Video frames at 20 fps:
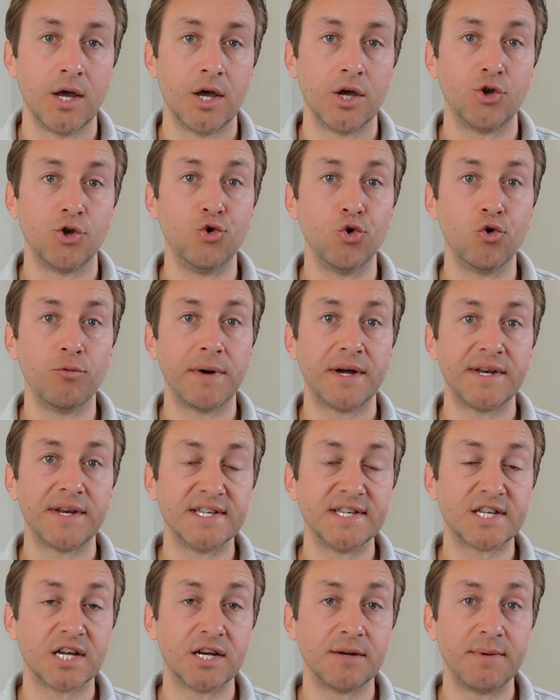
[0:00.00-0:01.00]
Your money
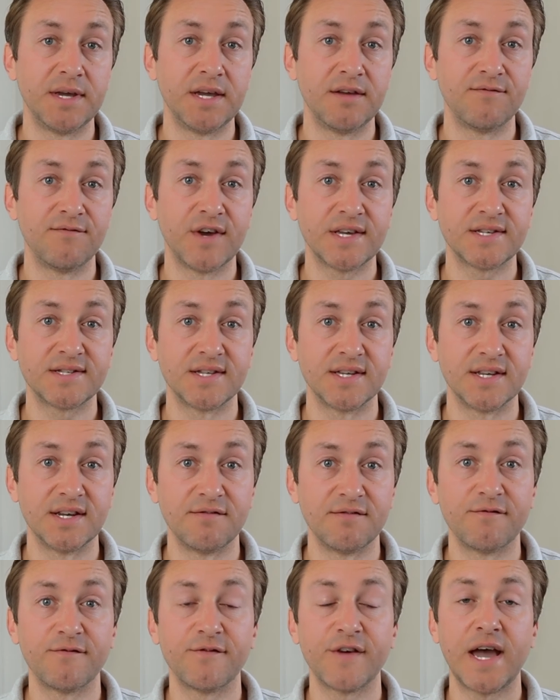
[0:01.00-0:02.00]
is going to be invested
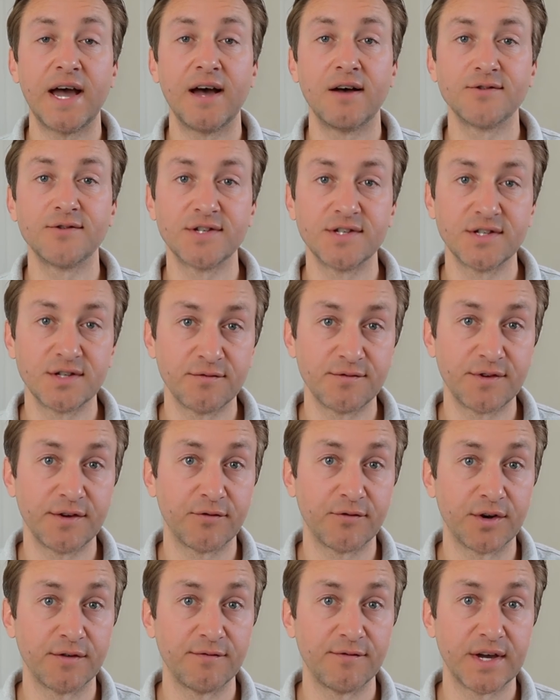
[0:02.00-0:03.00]
in thousands of
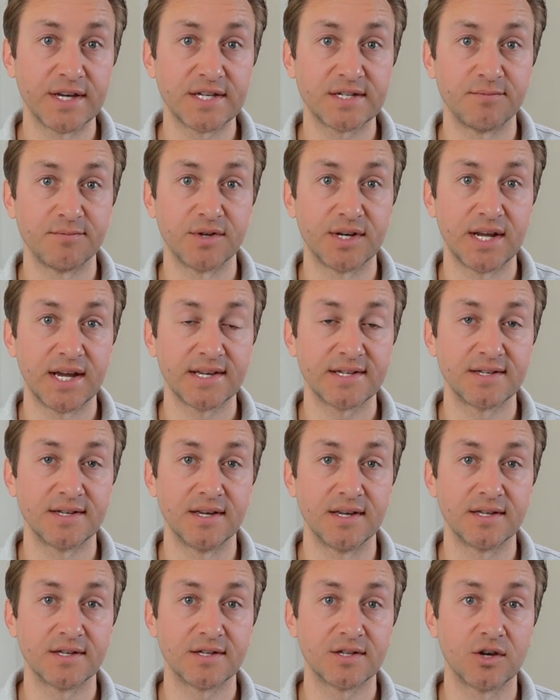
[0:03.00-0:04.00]
different investment
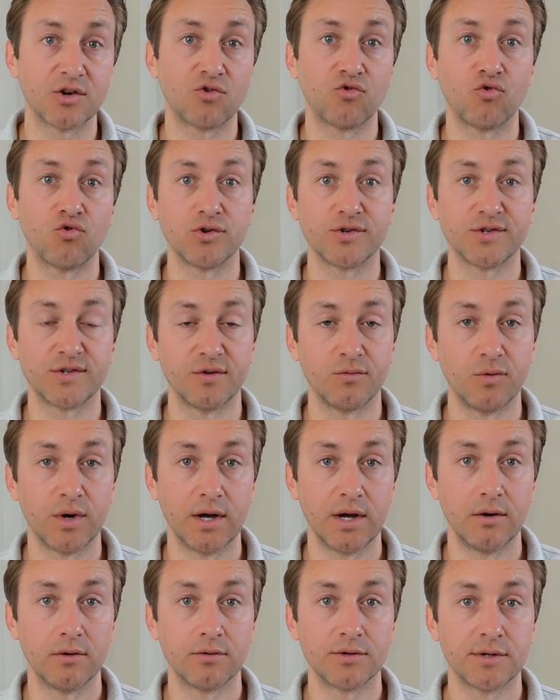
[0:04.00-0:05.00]
assets across the
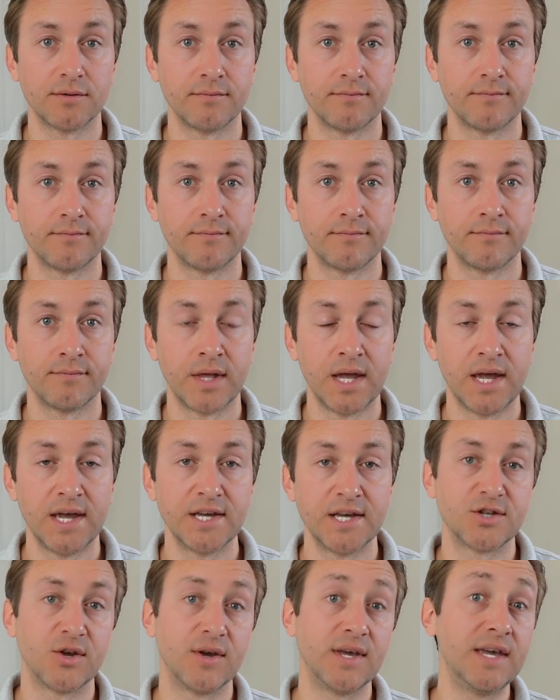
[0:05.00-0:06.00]
world.
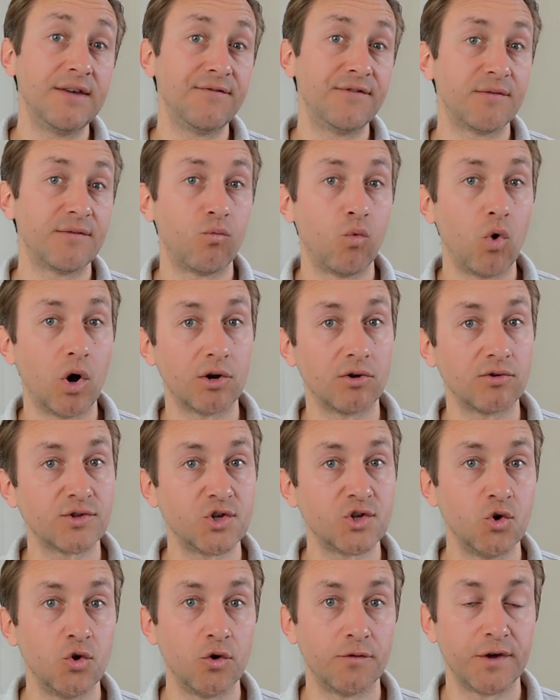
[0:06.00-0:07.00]
So even if one or
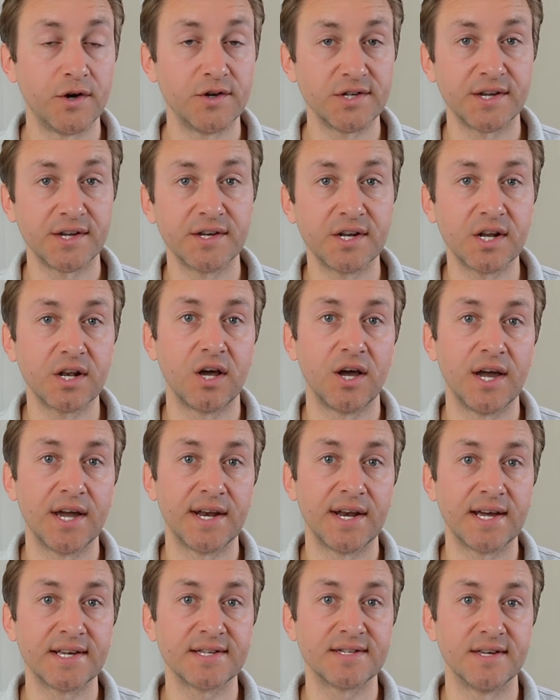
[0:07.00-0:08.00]
two of those underlying
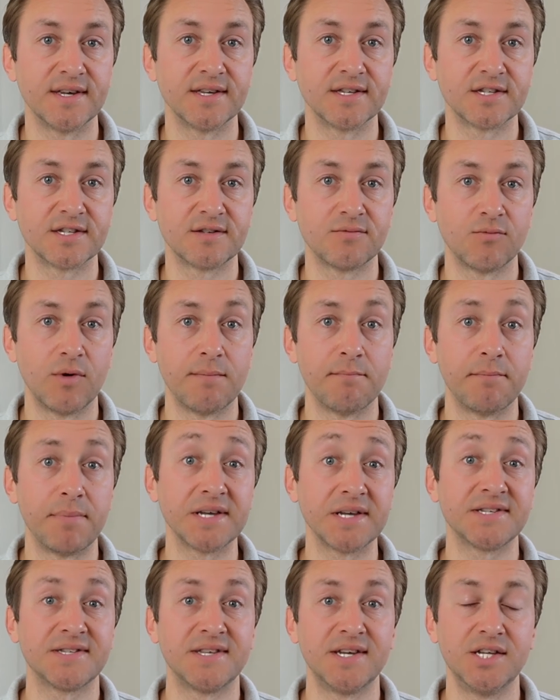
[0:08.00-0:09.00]
assets went
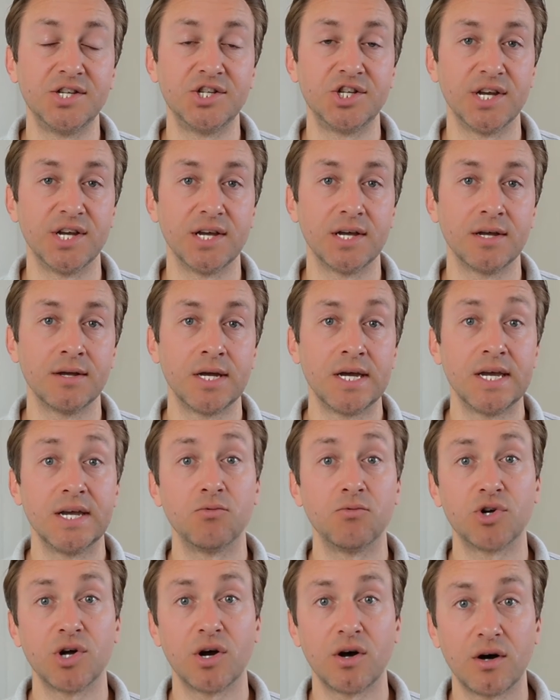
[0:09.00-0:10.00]
bust each year, it
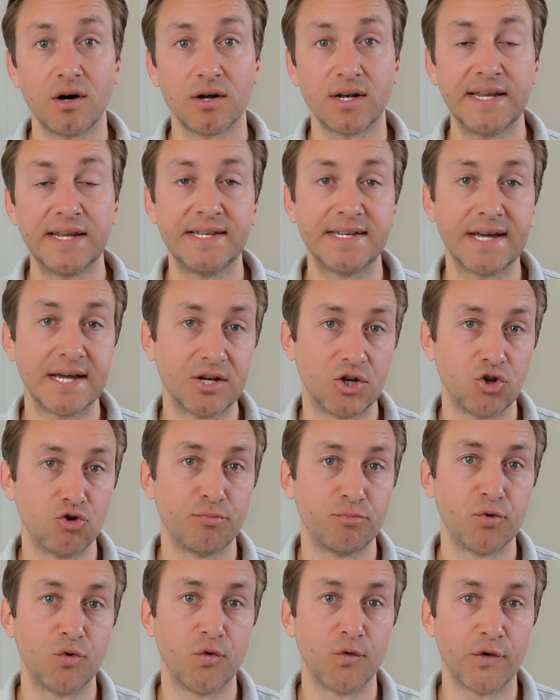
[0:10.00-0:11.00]
would hardly dent your
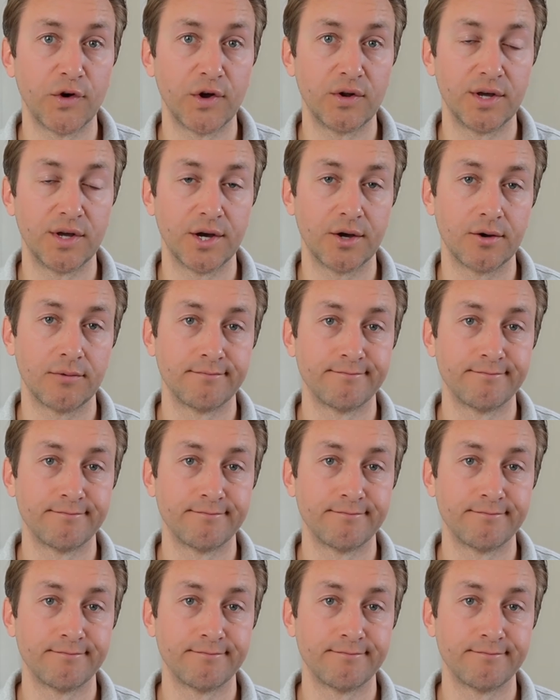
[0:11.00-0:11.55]
portfolio.